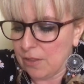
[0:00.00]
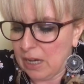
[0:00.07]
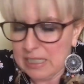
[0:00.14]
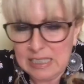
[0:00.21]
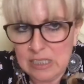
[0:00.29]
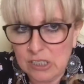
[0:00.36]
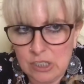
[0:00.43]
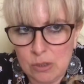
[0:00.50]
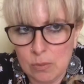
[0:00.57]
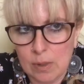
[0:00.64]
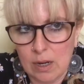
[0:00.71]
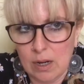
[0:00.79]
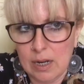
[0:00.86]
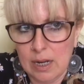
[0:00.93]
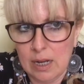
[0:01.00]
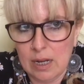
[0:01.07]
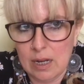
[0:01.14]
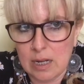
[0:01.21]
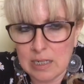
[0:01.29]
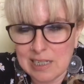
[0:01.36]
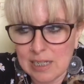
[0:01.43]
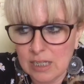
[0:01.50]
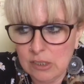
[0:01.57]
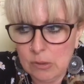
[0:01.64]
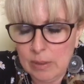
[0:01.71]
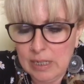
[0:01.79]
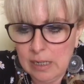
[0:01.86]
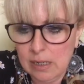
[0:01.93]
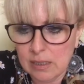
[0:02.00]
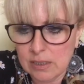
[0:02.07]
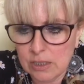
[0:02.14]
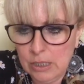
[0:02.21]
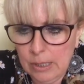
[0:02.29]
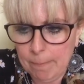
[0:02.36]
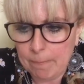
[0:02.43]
I didn't do, did I do any last year?